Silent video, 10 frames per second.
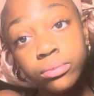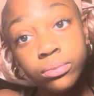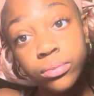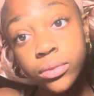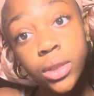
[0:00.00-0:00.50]

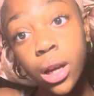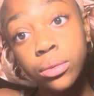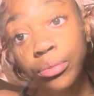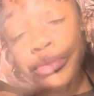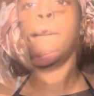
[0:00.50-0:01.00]
No.
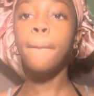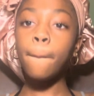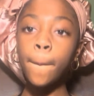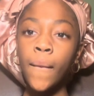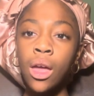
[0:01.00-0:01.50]

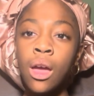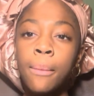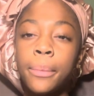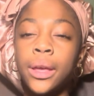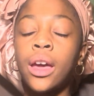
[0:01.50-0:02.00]

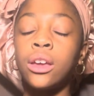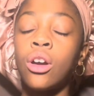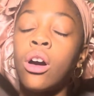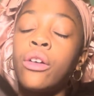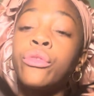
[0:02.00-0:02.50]
But yeah,
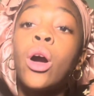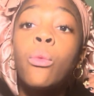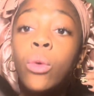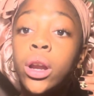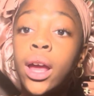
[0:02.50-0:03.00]
y'all, if y'all
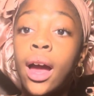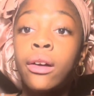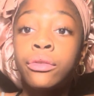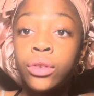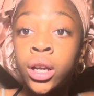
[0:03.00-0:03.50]
want to
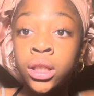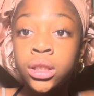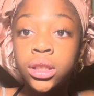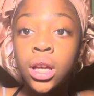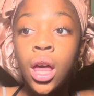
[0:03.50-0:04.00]
have
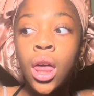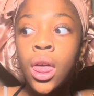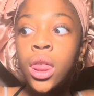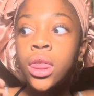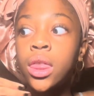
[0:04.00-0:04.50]
friends,
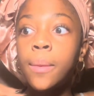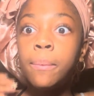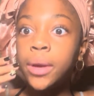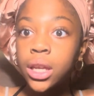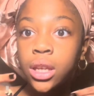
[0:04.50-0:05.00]
then
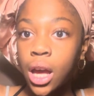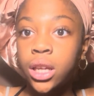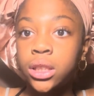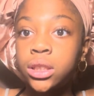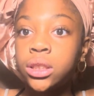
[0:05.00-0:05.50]
be
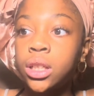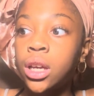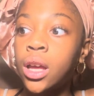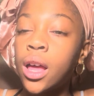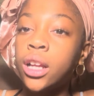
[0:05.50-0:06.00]
nice.
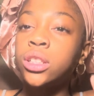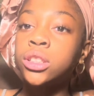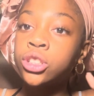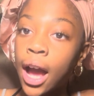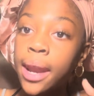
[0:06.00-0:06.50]

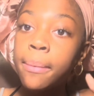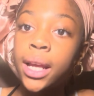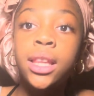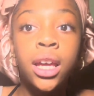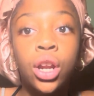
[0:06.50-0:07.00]
Try to
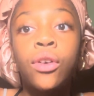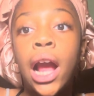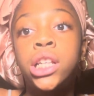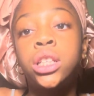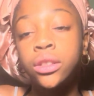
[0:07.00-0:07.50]
make the
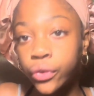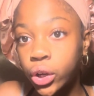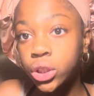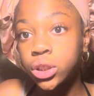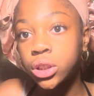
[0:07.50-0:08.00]
interactions
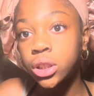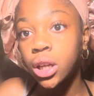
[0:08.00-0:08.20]
first.